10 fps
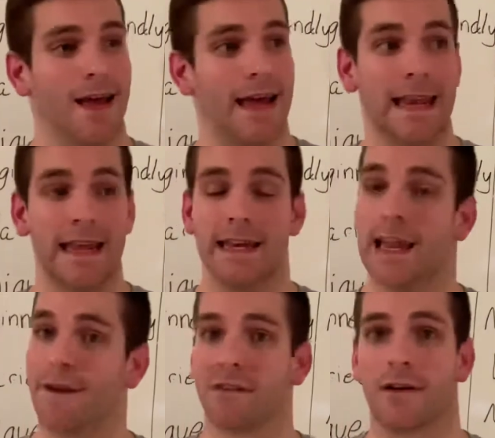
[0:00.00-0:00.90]
and it
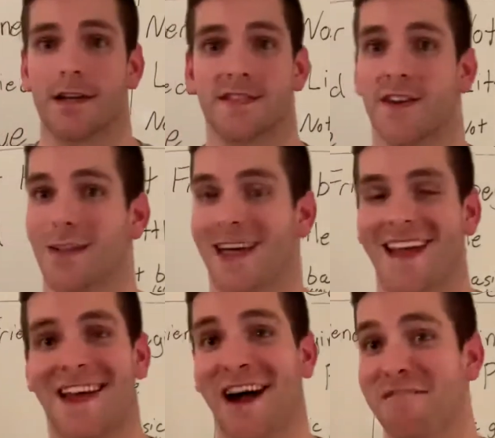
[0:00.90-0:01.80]
never has felt
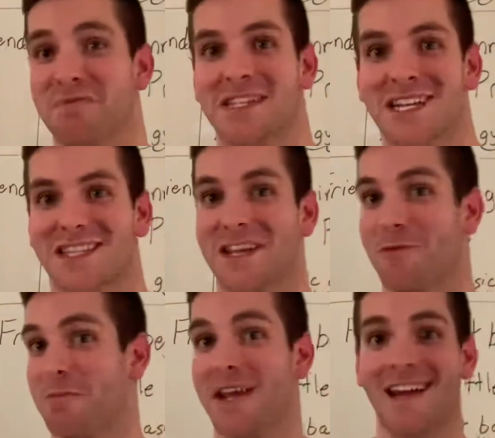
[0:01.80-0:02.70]
like I've potentially
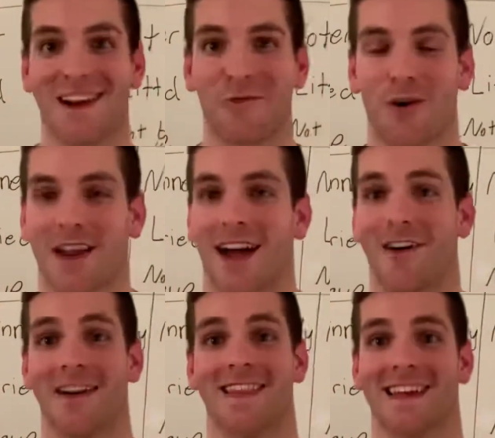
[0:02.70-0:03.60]
repeated a workout
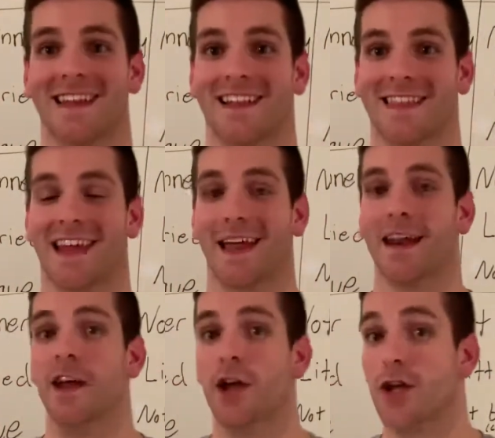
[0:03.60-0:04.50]
or anything like that.
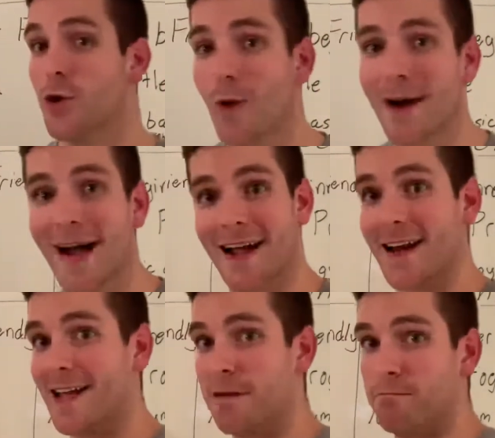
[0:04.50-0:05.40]
You are not
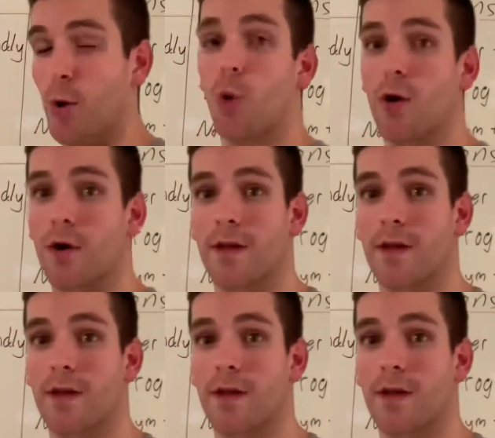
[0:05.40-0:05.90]
going to get bored,